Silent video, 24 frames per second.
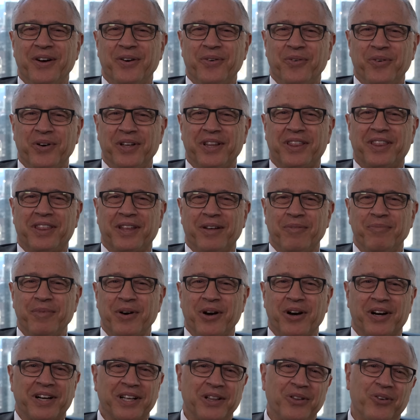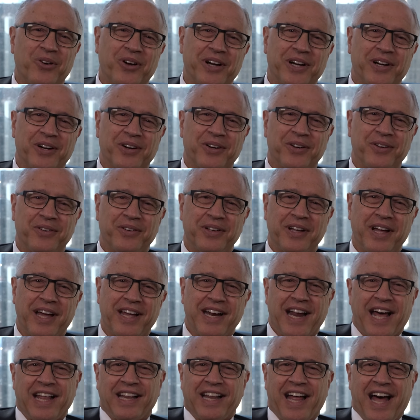with the American Lawyer,
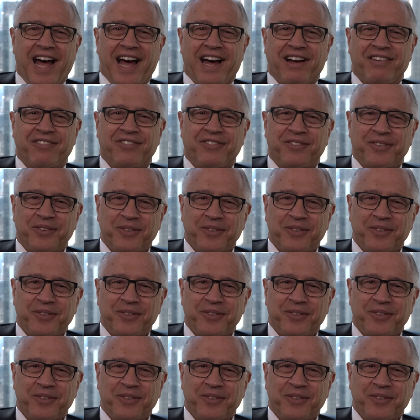and I laugh.